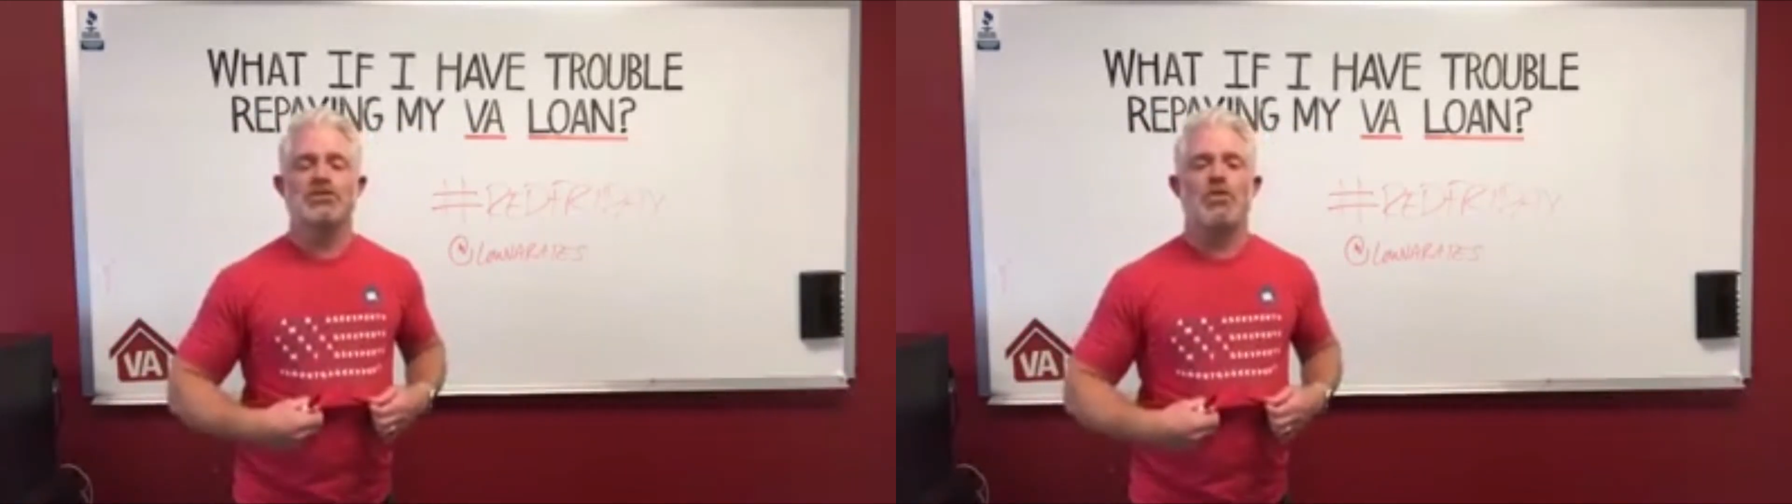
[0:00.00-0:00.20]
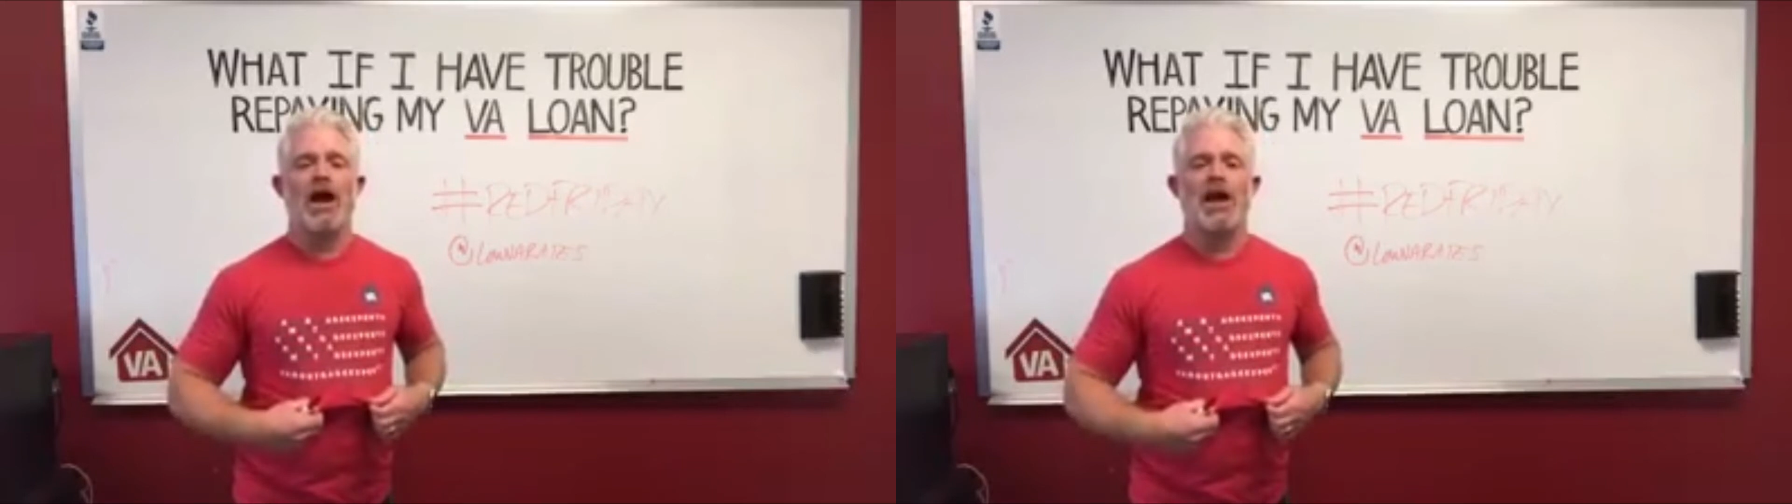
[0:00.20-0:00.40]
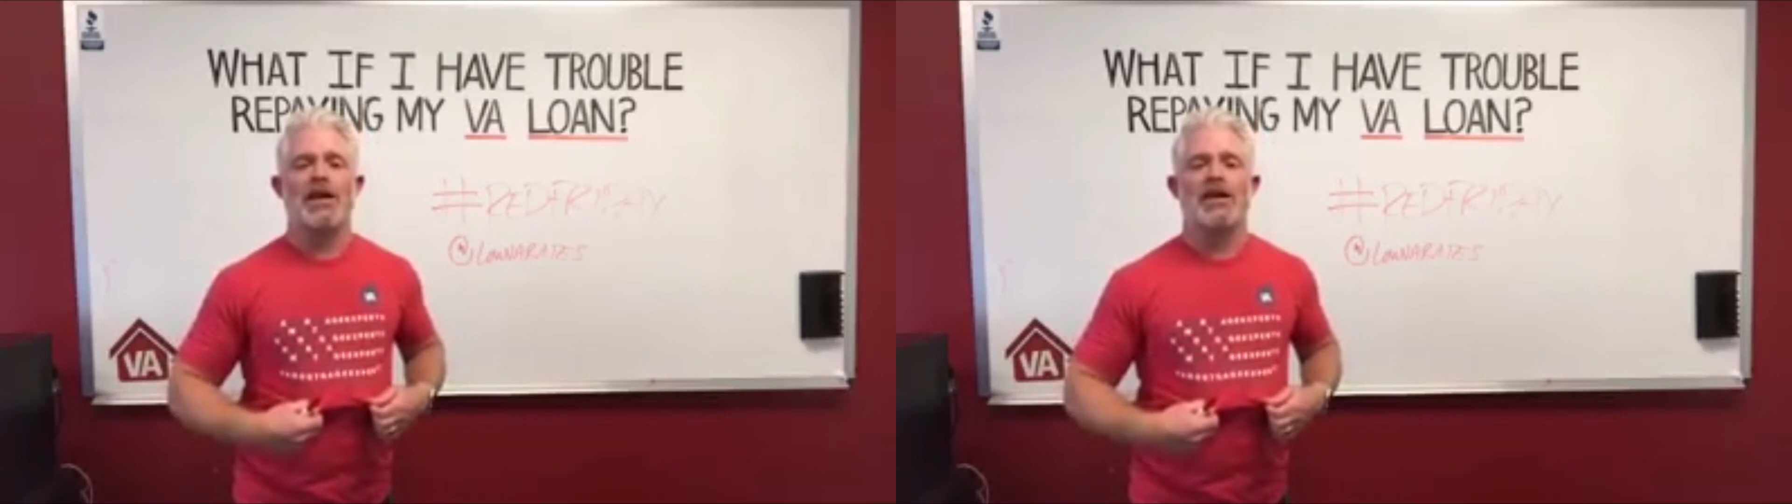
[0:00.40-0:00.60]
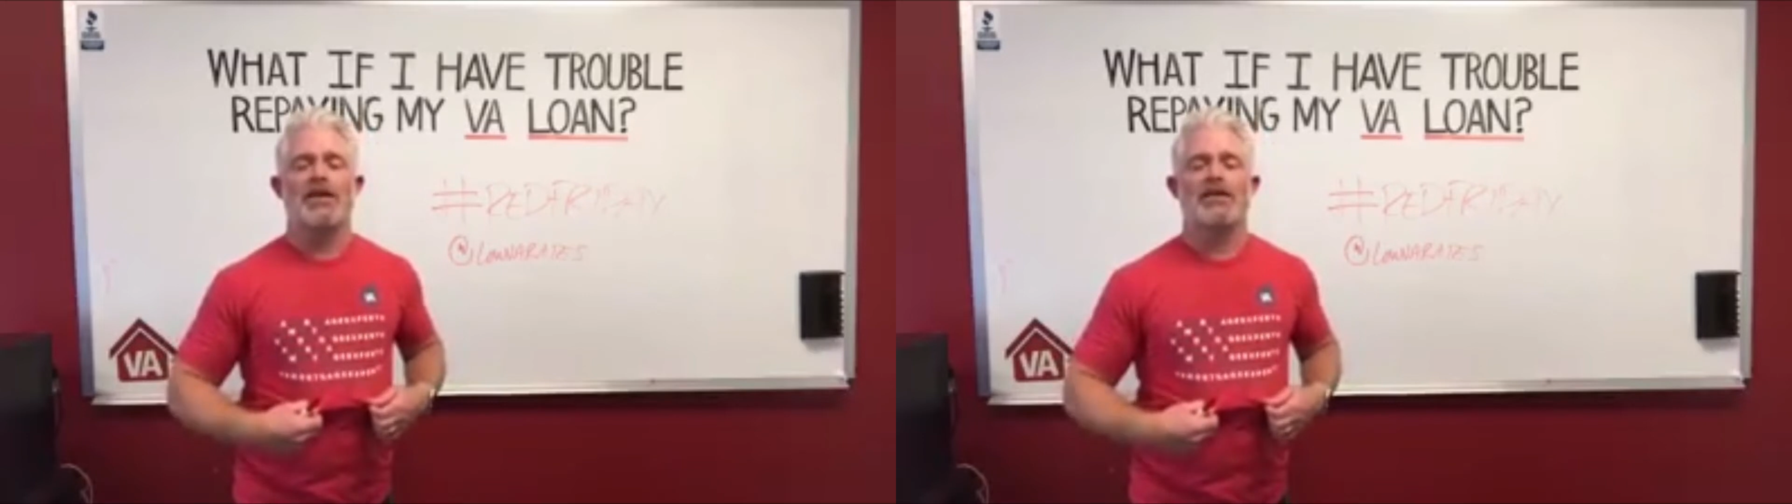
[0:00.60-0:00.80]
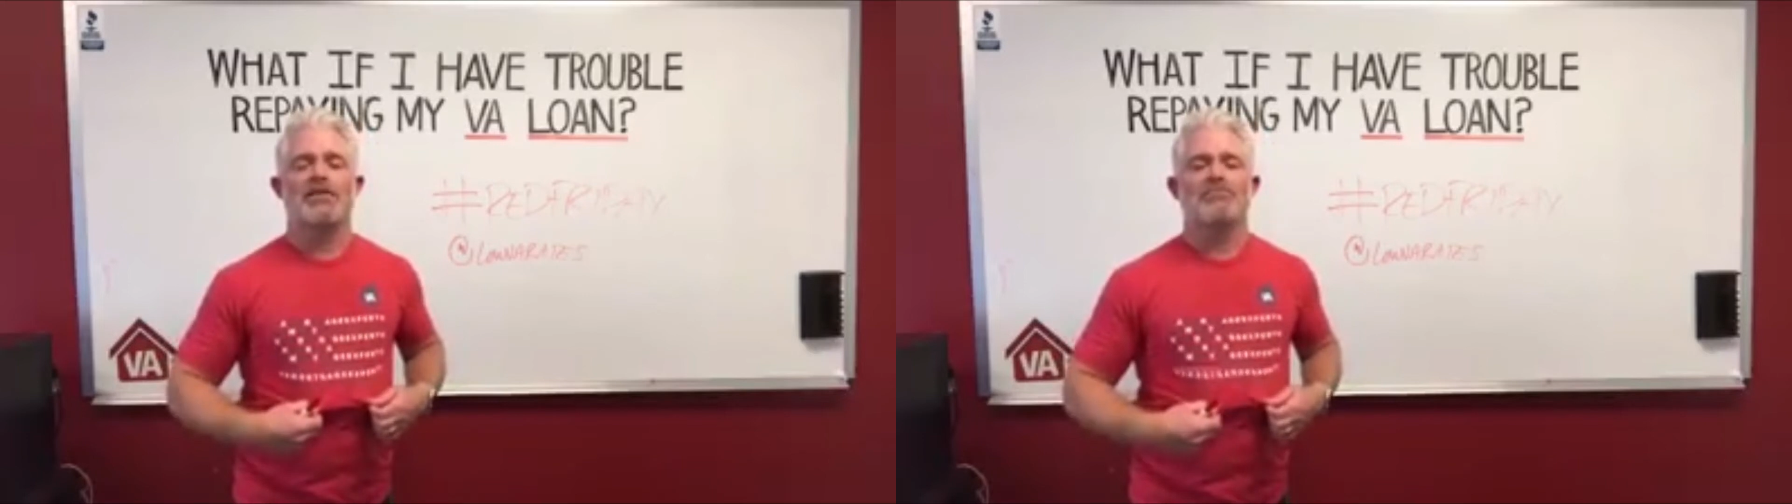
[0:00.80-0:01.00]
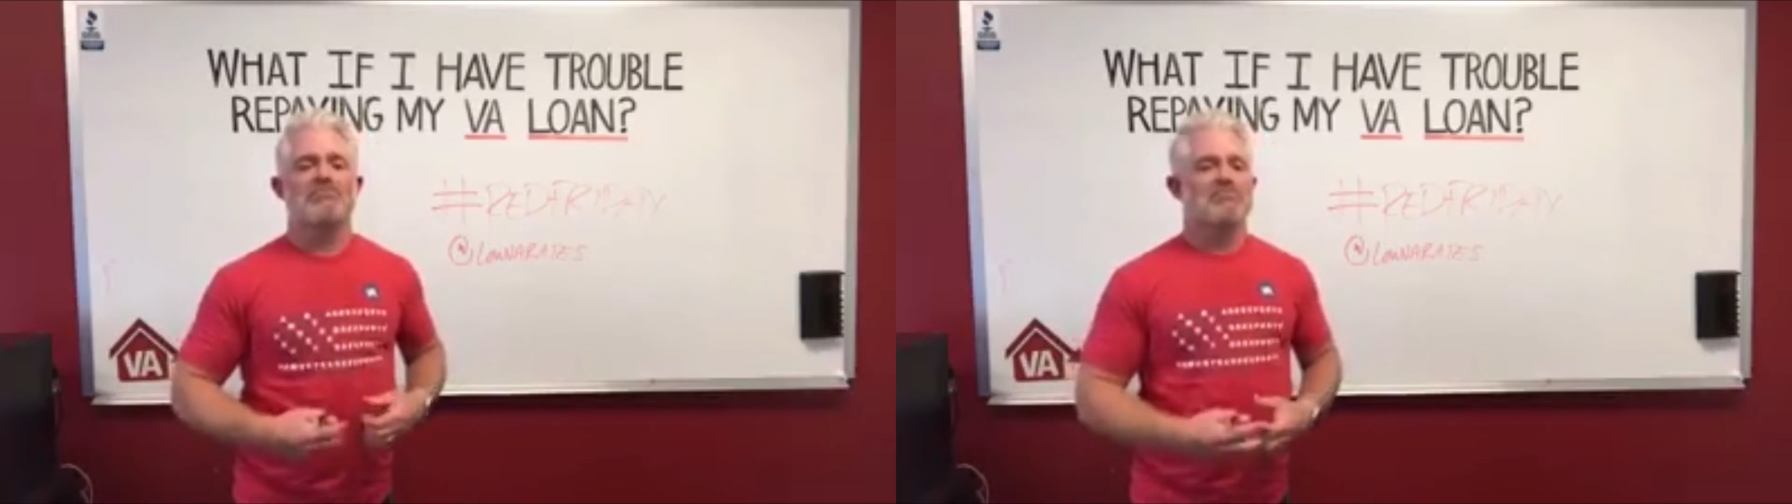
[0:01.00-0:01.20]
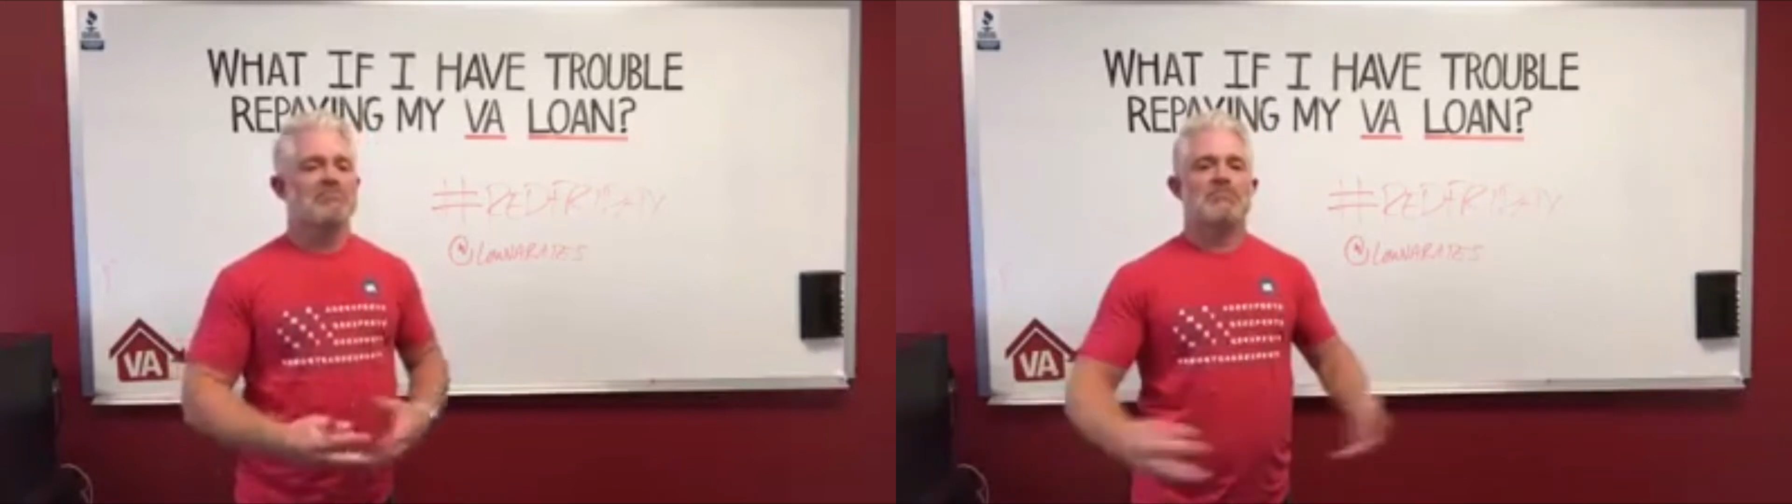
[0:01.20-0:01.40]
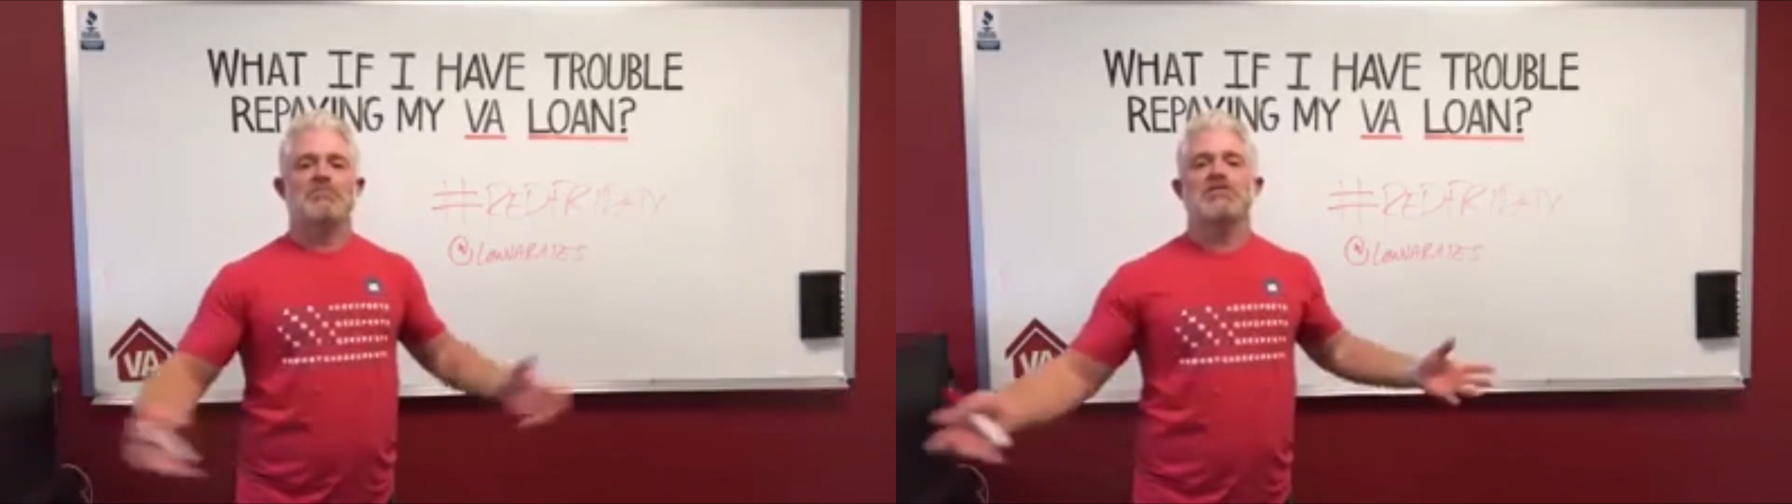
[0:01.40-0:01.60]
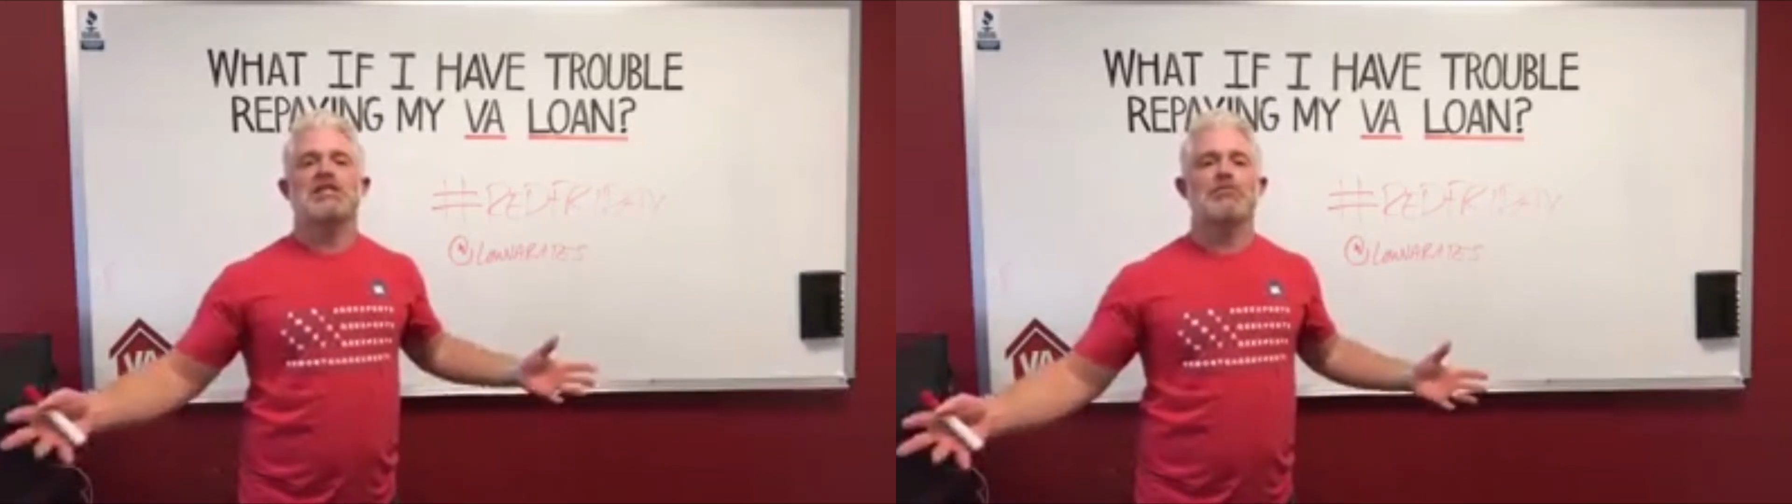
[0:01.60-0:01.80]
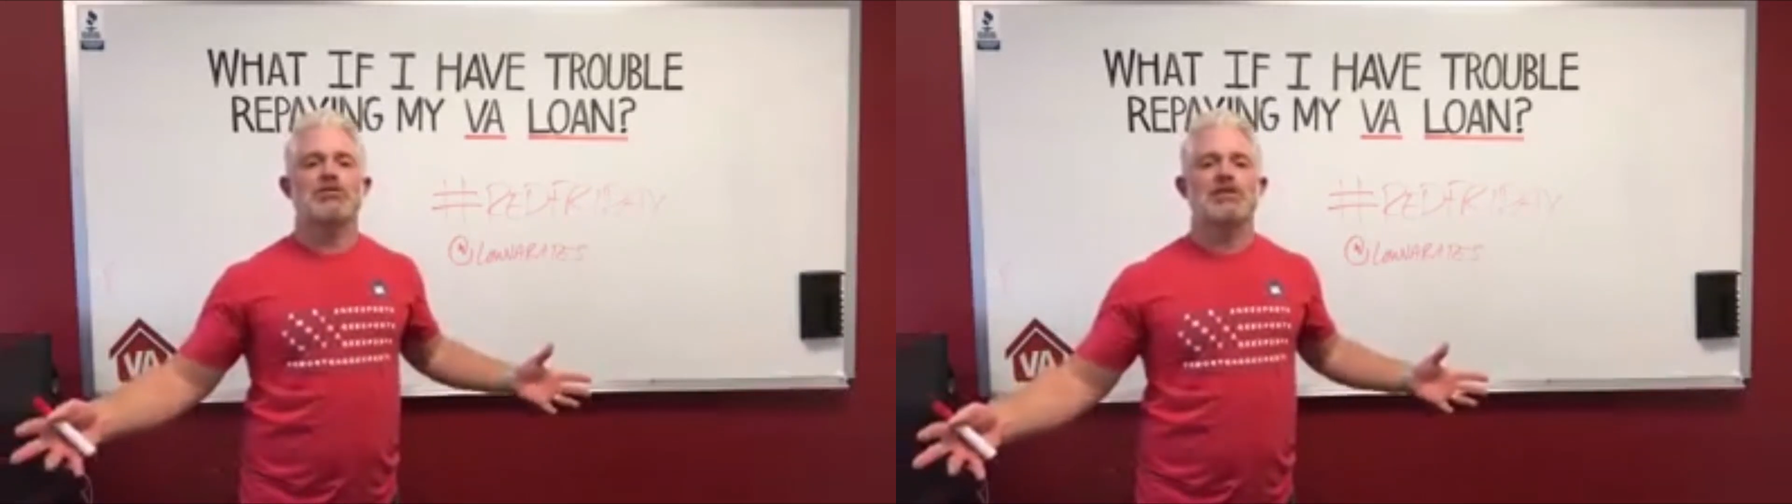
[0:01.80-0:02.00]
swag. Simple